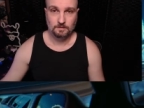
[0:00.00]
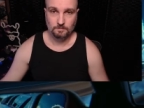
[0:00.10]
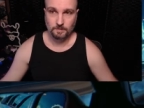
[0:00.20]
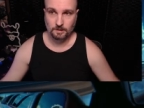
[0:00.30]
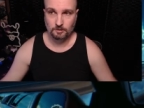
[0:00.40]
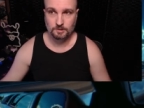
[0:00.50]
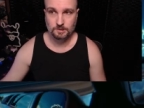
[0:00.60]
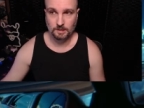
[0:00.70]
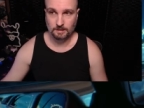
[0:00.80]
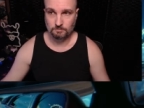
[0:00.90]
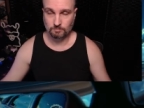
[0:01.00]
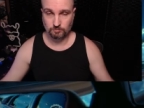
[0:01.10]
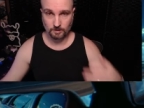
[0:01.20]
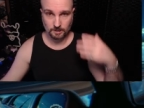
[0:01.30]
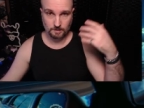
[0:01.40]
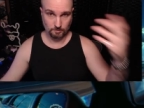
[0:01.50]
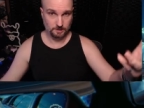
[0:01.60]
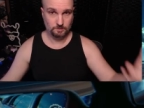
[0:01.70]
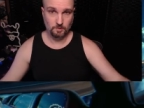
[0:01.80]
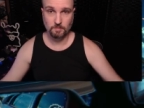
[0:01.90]
Because it really
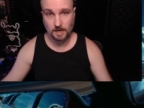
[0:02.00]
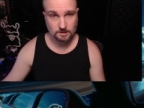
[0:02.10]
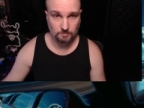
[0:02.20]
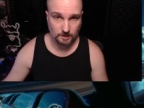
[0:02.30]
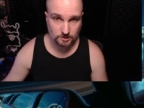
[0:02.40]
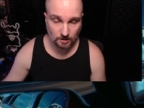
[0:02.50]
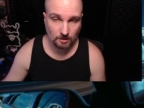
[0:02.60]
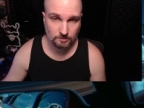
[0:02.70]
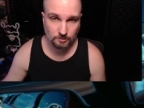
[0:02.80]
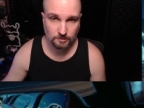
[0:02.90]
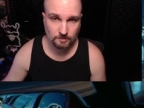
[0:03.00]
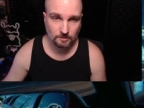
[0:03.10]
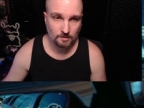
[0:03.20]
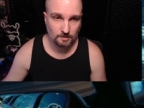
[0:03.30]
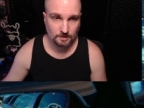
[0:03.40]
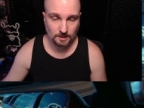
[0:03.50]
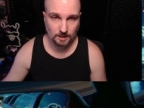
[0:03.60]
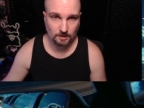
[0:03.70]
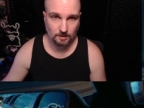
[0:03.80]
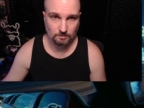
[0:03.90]
brings me back to my childhood.
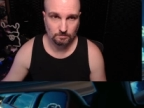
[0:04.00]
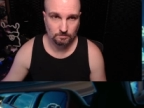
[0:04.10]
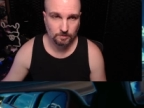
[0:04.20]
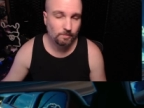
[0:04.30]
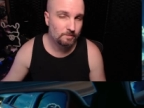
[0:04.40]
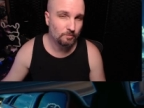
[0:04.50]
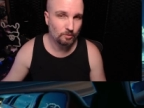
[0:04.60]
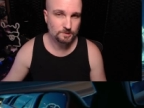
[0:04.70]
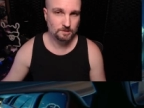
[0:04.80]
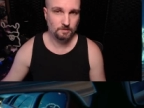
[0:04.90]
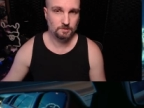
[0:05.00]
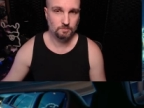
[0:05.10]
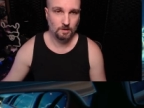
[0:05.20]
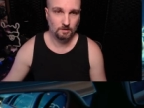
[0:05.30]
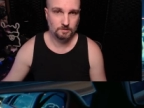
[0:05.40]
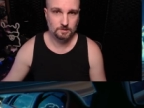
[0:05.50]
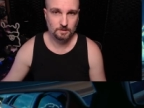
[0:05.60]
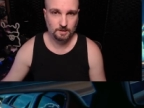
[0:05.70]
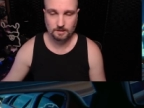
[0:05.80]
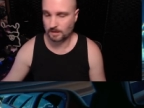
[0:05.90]
Probably more so as well, because
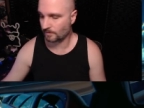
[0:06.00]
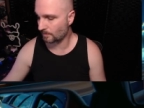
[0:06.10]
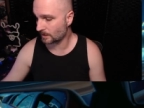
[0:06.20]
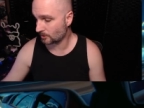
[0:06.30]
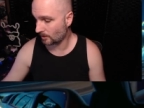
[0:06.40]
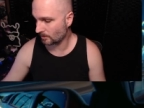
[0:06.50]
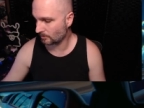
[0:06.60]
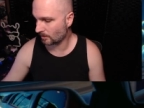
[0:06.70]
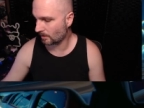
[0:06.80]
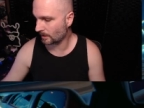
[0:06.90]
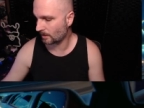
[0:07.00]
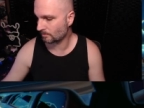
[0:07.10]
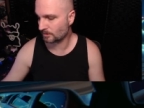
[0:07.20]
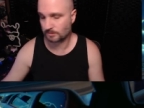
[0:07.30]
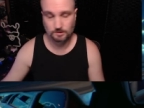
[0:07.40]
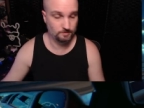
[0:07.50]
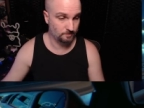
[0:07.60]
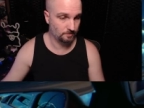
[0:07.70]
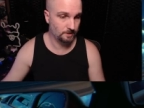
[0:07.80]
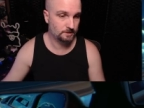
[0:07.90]
I didn't have the best childhood growing up to a certain degree.